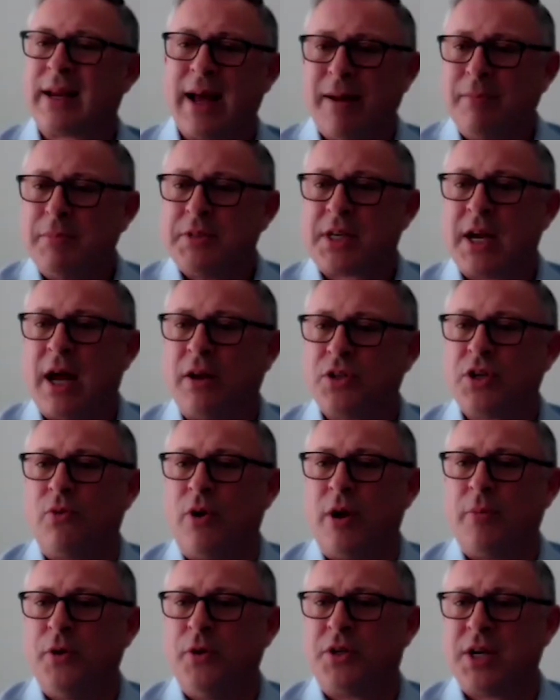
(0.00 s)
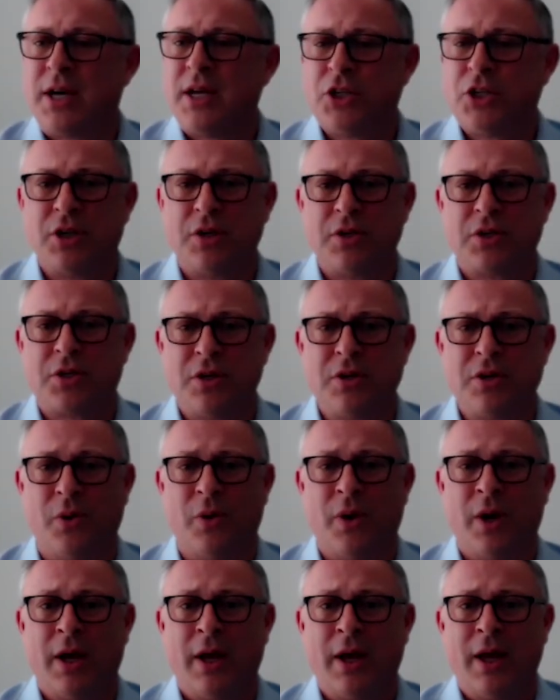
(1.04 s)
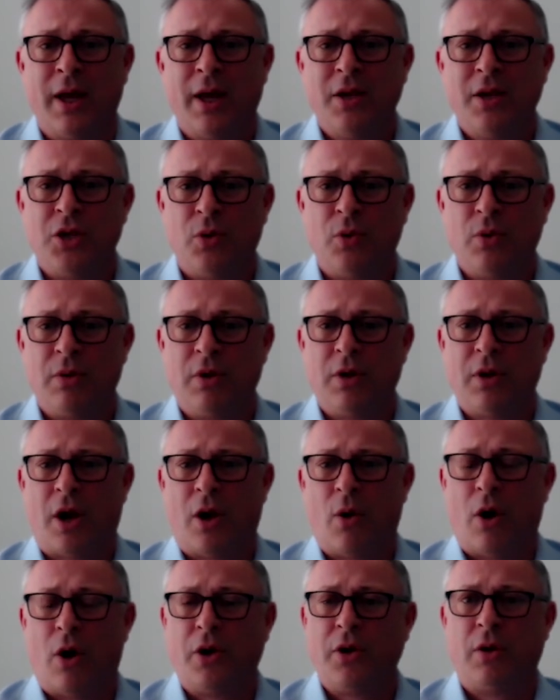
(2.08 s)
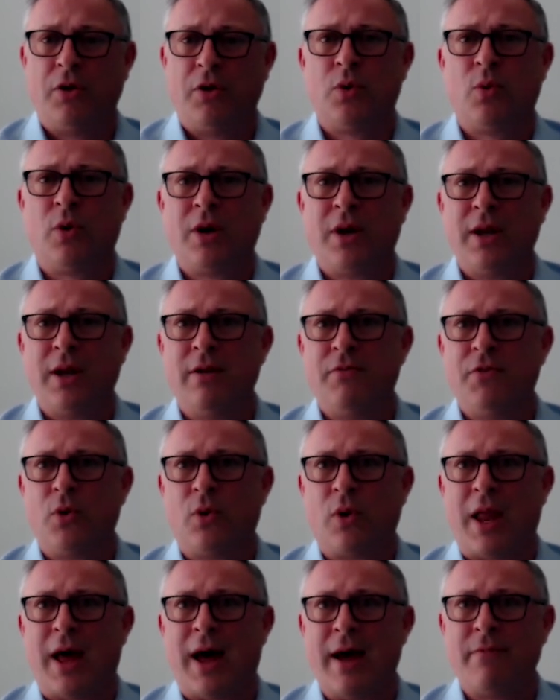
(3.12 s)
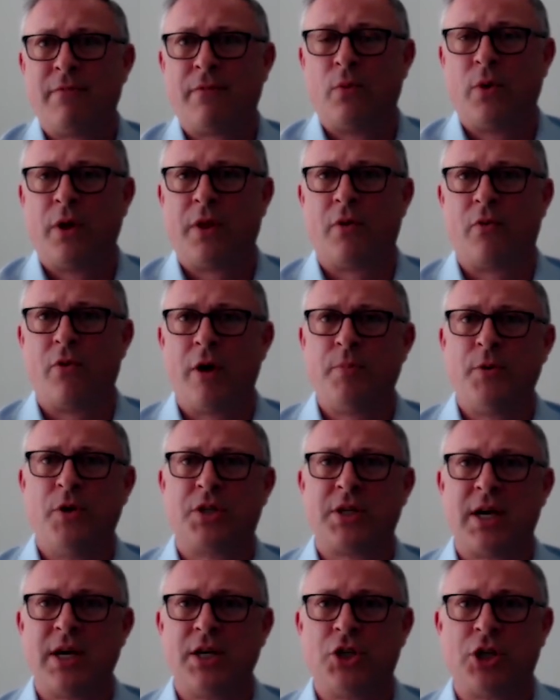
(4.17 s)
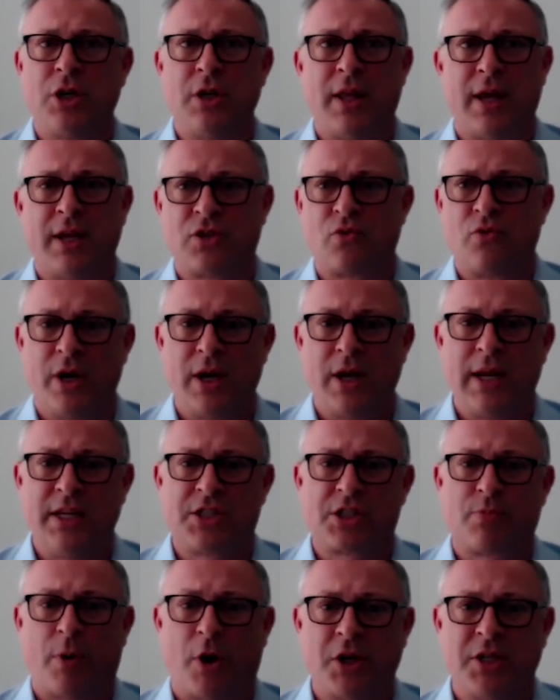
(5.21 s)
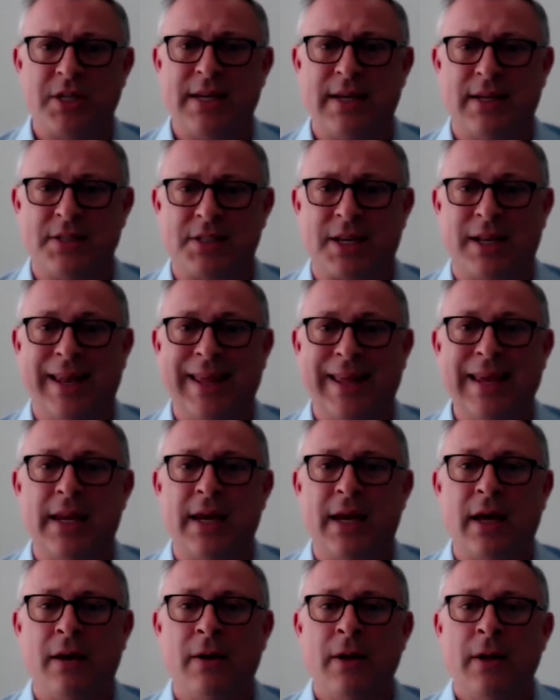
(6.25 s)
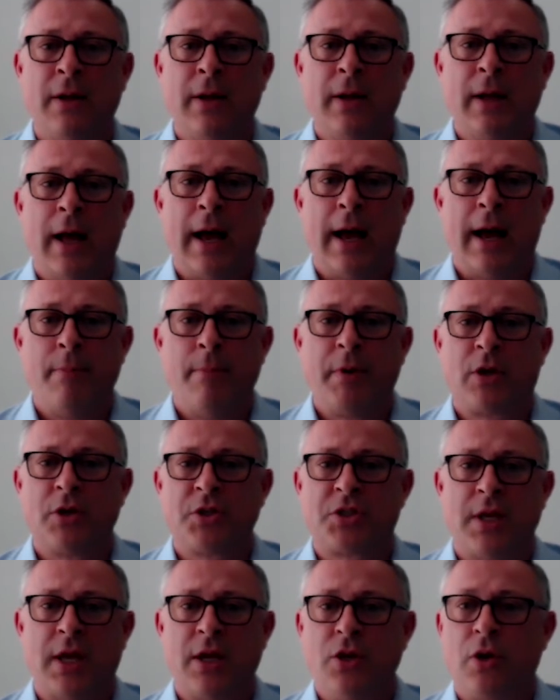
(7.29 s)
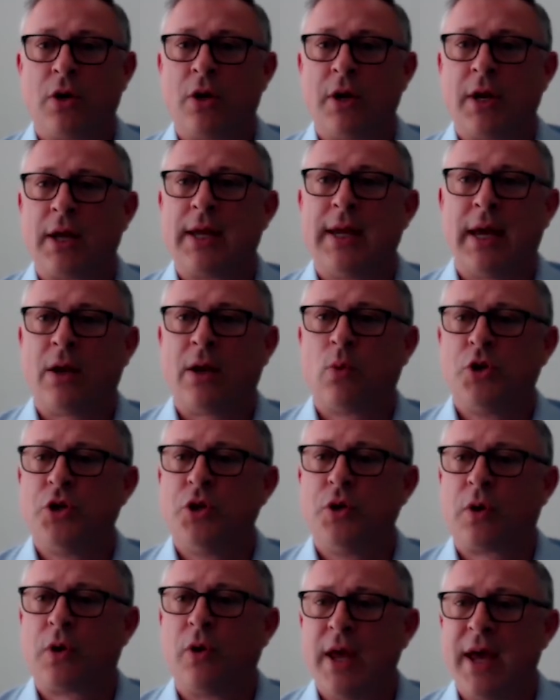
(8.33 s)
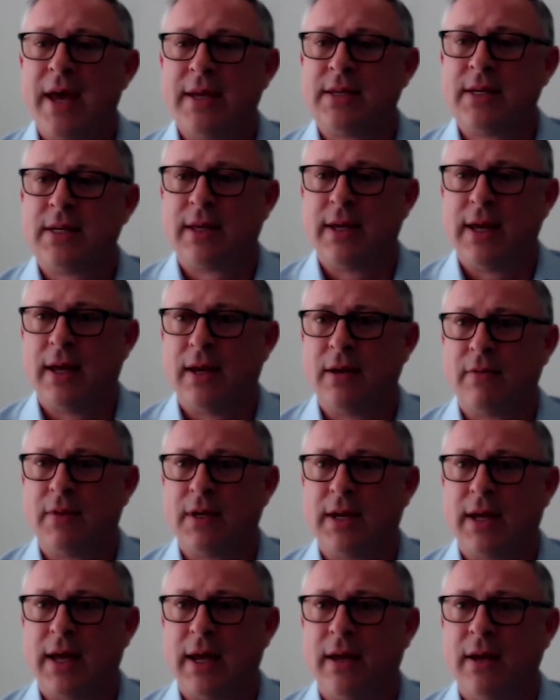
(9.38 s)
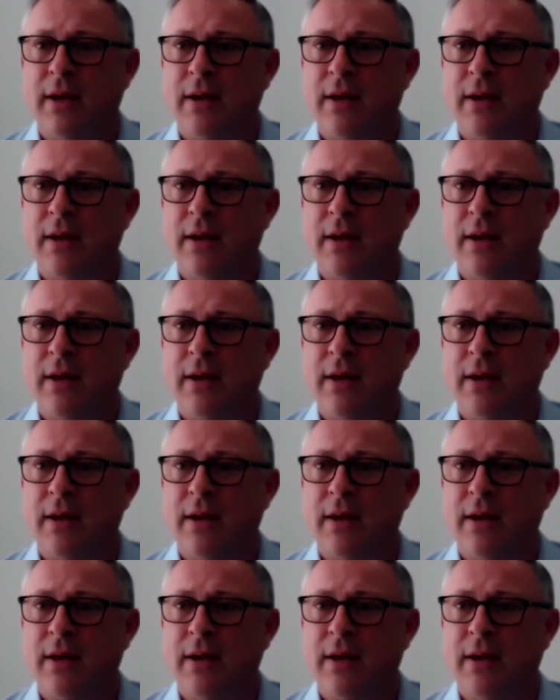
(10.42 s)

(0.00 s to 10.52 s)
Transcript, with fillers: comes down to reputation too. Yeah, you, you know, do you want to live your life with a reputation that's really spotty as a leader? Um, because then you're going to get what you create at the end of the day.